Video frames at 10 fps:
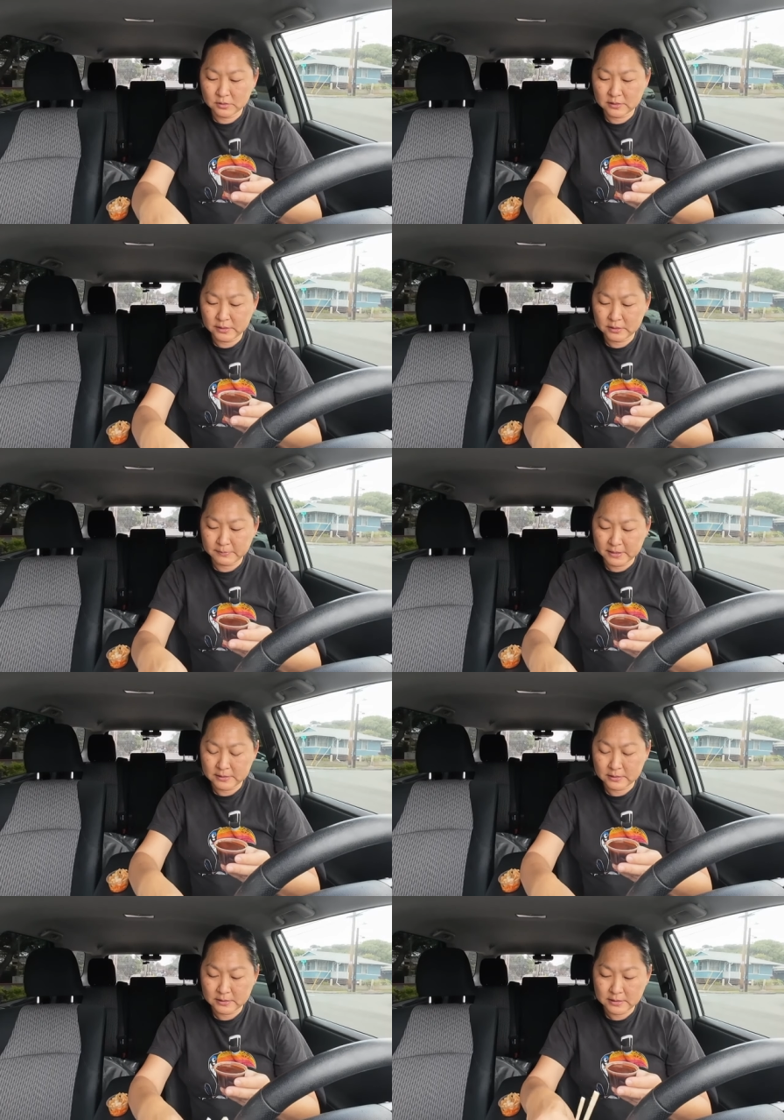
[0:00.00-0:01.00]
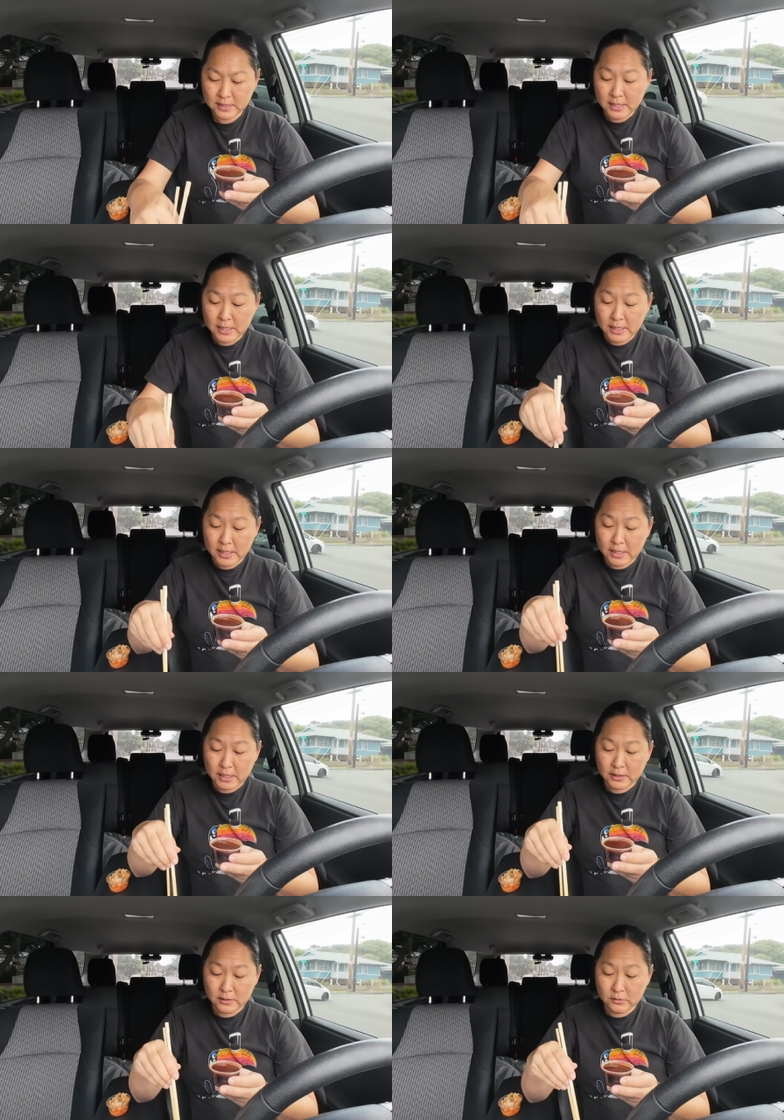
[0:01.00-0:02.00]
Looks like spices
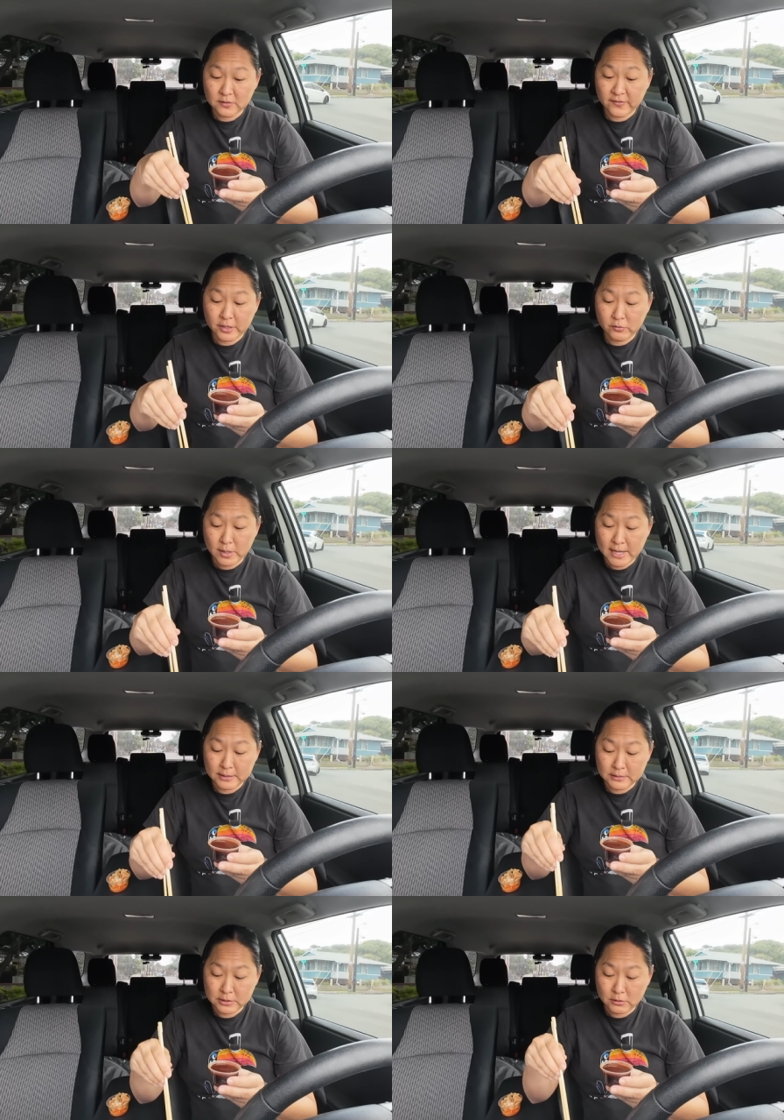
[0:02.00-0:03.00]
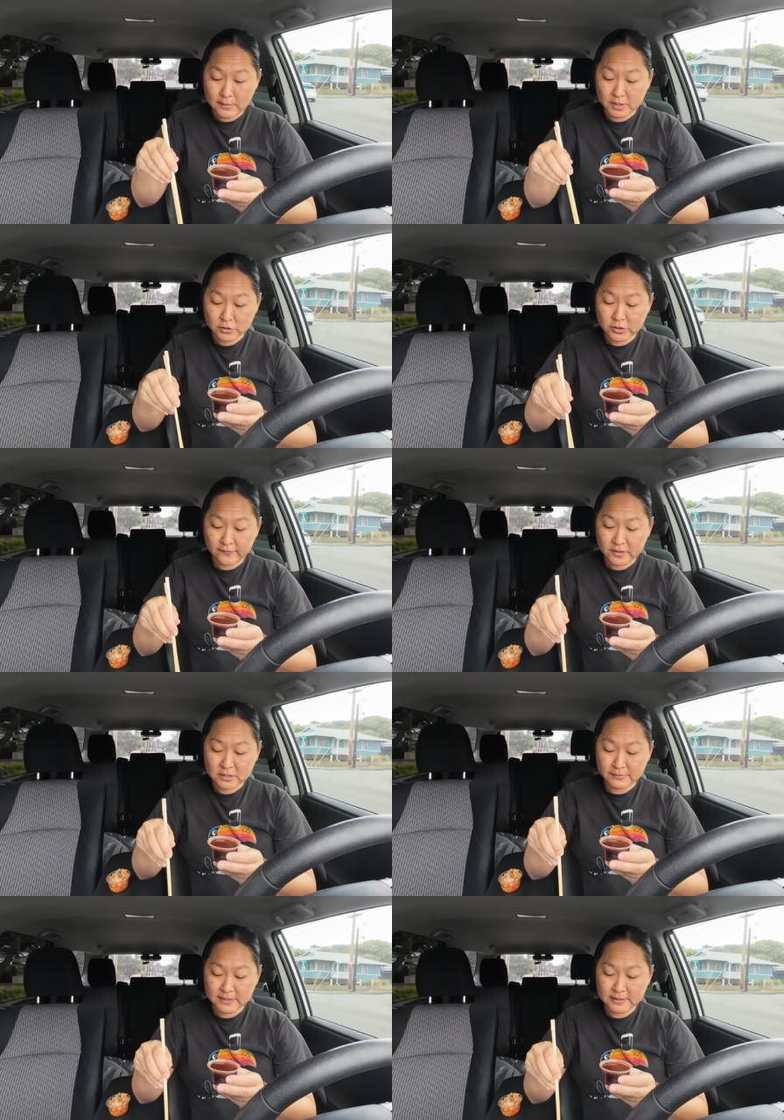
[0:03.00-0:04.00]
and it looks very red, so I'm not sure if
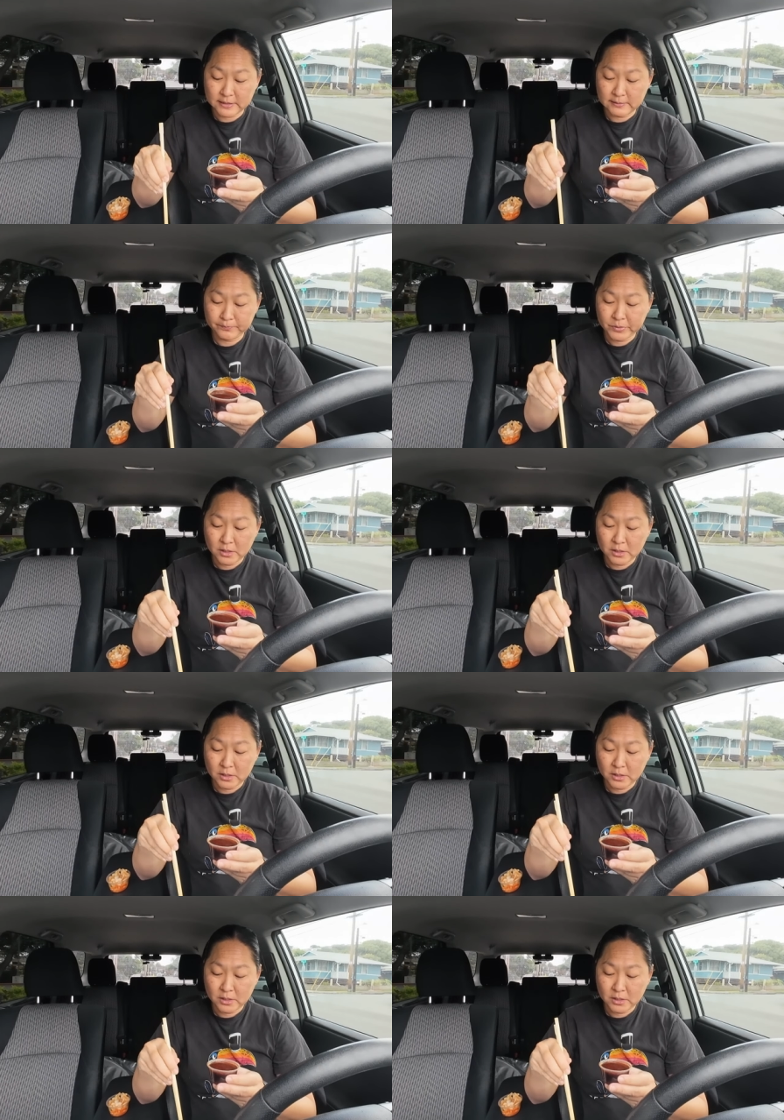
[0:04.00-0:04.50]
it's spicy.